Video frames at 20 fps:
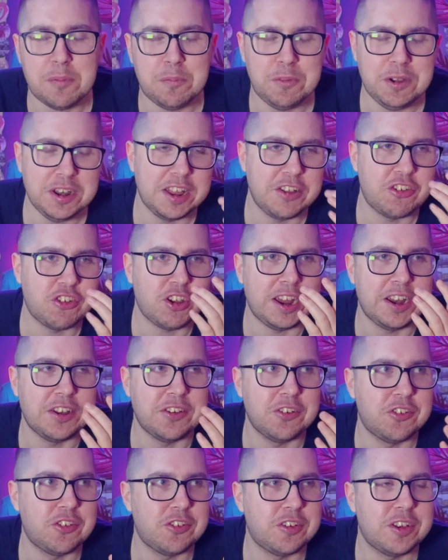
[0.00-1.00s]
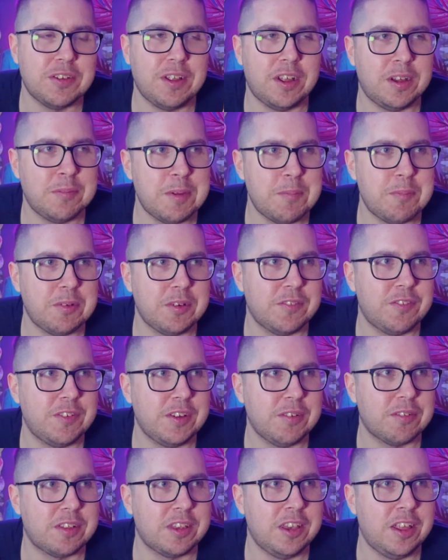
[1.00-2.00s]
when they changed, I think
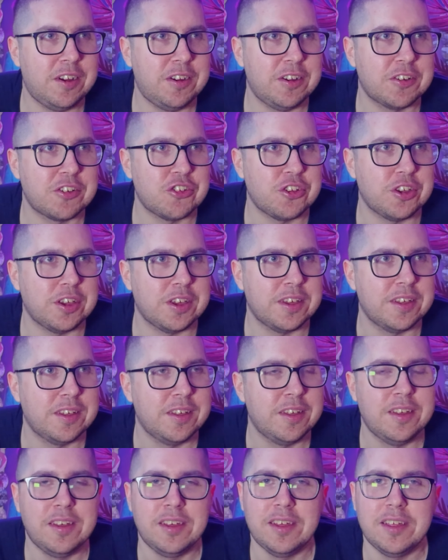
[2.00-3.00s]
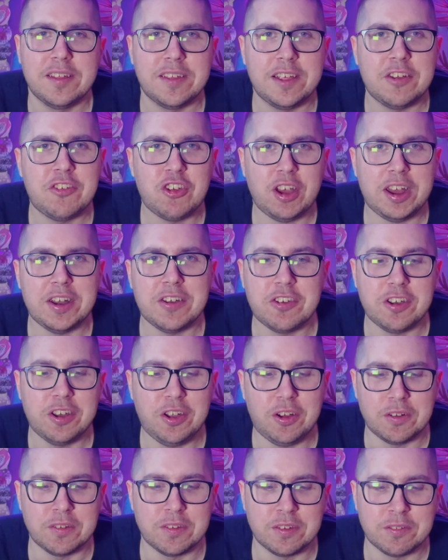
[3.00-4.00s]
it was last year, they changed a
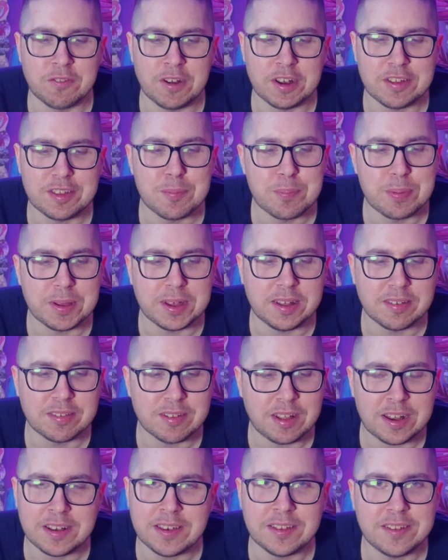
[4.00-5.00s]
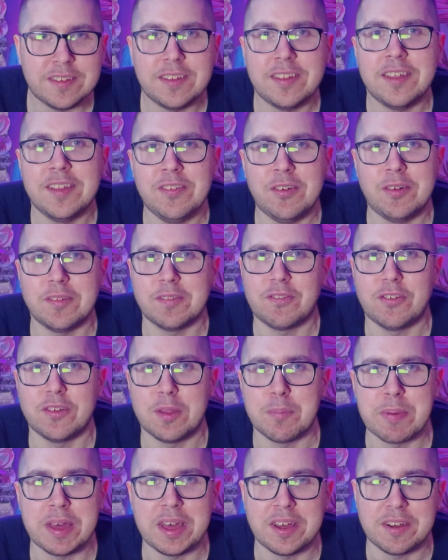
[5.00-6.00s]
lot of the recipes and they're not for
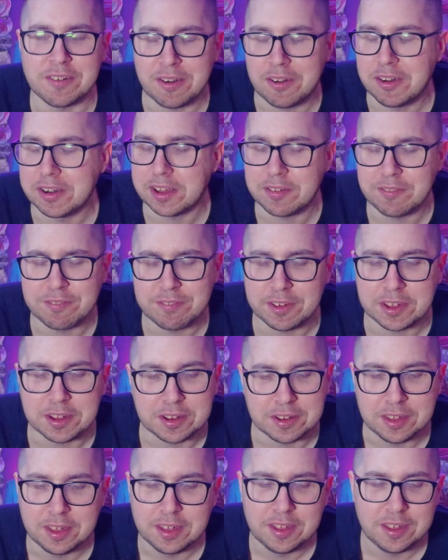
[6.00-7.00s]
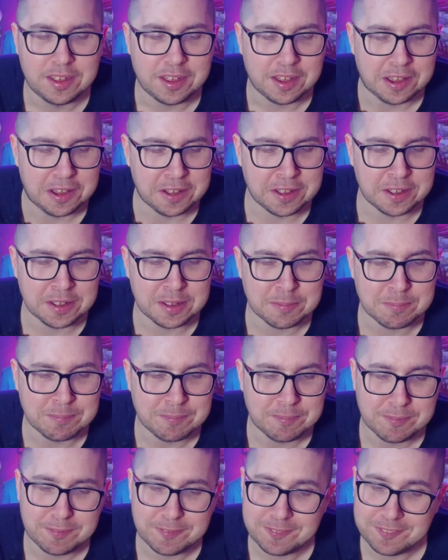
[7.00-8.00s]
the better, I don't think. No.
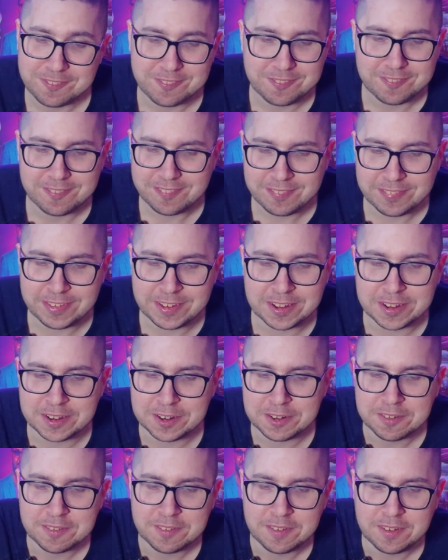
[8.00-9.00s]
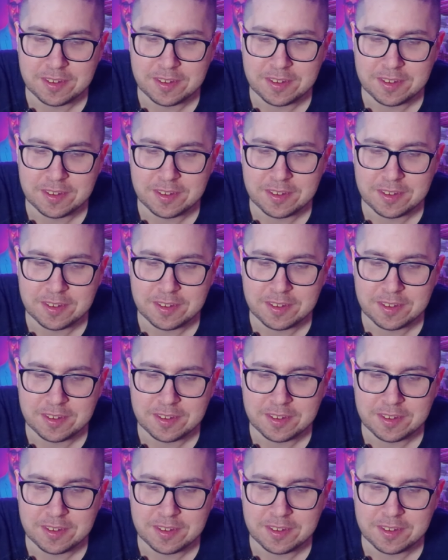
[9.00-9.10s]
And